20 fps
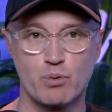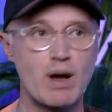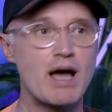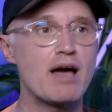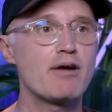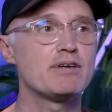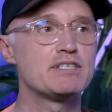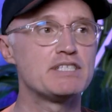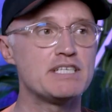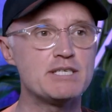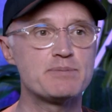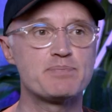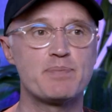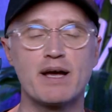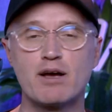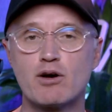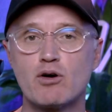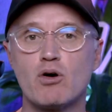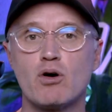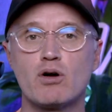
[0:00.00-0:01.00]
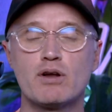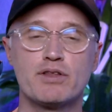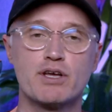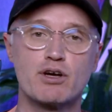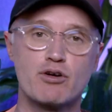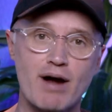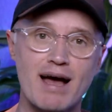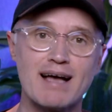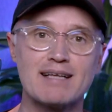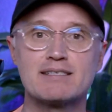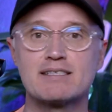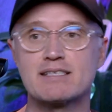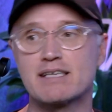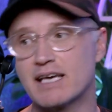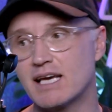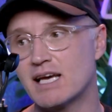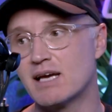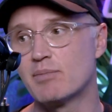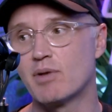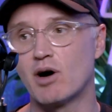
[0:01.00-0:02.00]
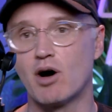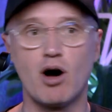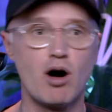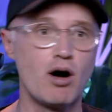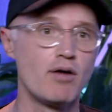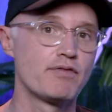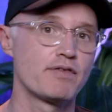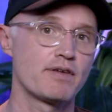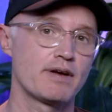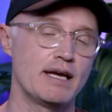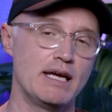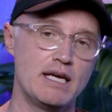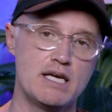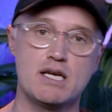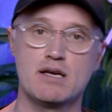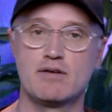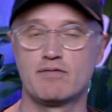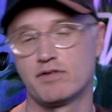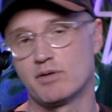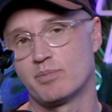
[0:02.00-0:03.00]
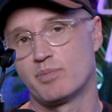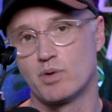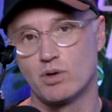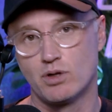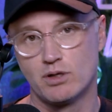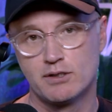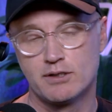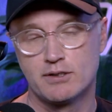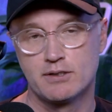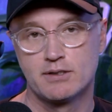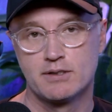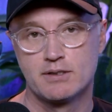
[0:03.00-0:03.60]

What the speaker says: Where is East Bengal in the grand scheme of Indian football?